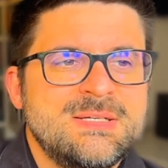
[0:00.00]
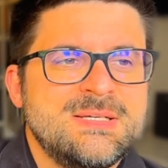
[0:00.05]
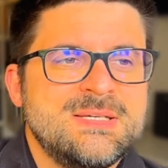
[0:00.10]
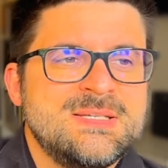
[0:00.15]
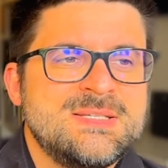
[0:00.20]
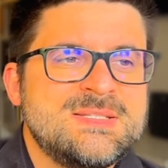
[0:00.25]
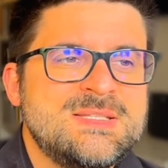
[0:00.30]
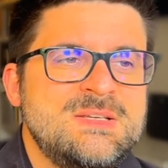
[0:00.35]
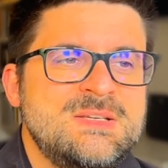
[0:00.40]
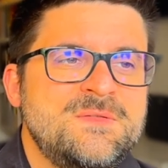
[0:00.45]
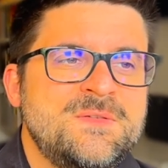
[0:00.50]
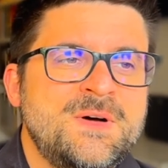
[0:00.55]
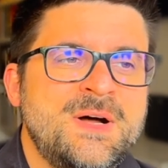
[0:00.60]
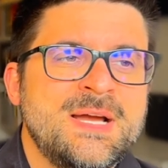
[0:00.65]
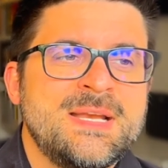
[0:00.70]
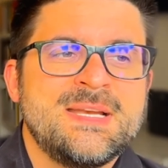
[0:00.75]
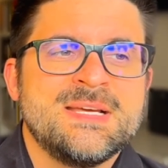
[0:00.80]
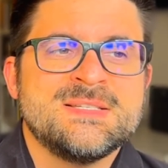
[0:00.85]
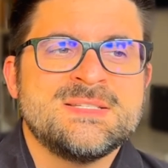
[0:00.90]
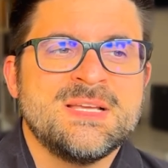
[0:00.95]
is
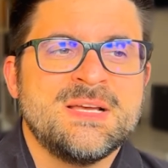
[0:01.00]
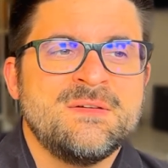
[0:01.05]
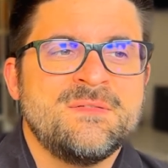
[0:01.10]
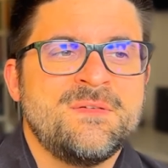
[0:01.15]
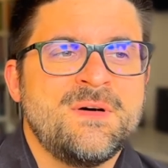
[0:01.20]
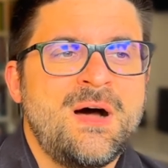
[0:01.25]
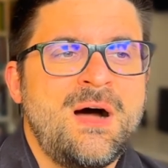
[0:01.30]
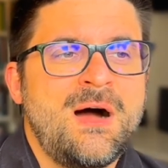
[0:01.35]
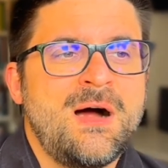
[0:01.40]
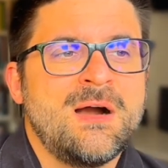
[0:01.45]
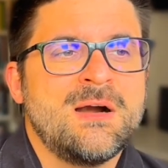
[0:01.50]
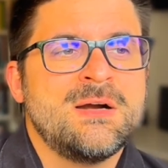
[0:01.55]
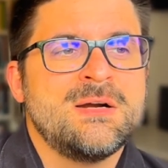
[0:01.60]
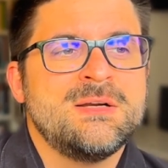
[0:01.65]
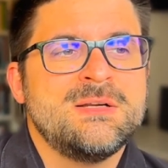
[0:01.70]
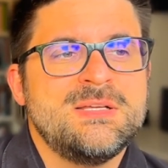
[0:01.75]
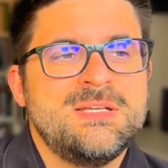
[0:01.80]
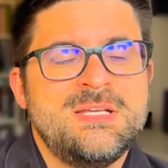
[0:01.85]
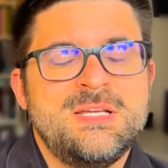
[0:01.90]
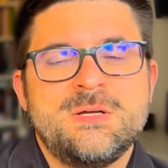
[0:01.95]
defined as fr
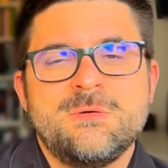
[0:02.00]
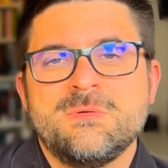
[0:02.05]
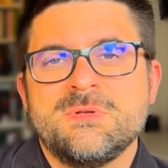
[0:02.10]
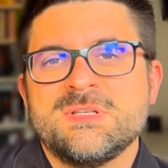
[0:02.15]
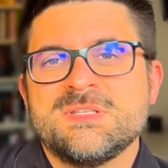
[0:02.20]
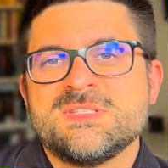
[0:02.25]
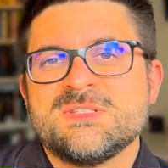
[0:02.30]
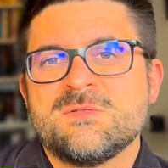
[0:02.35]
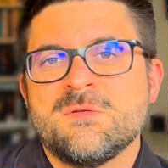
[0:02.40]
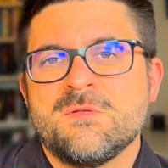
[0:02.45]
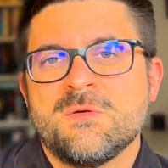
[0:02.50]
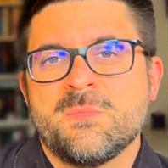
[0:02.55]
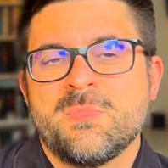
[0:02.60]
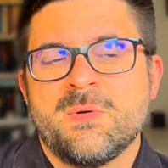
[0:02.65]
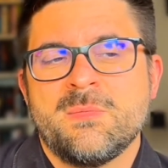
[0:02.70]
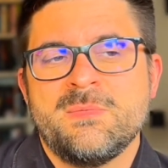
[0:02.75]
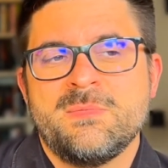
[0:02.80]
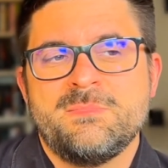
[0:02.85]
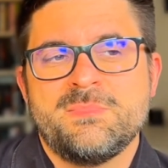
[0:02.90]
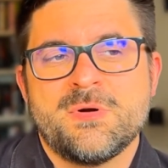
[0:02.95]
equals to the
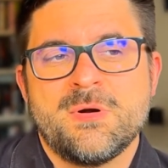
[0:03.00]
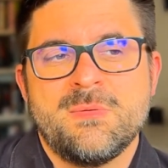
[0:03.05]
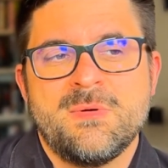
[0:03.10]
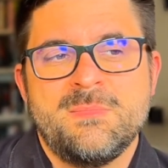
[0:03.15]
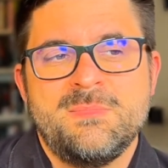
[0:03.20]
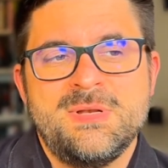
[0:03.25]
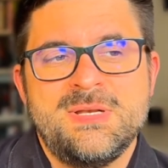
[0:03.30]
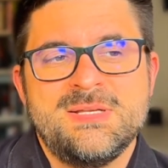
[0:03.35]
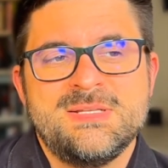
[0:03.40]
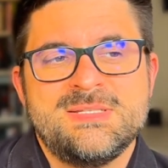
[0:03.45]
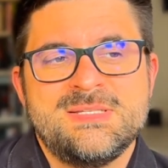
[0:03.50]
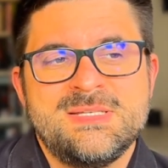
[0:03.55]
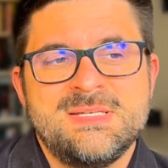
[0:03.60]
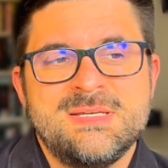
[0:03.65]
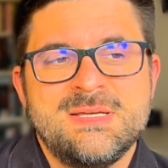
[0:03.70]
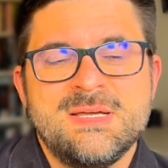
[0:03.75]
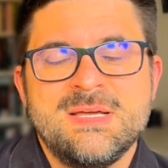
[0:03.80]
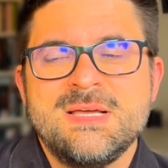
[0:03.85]
probability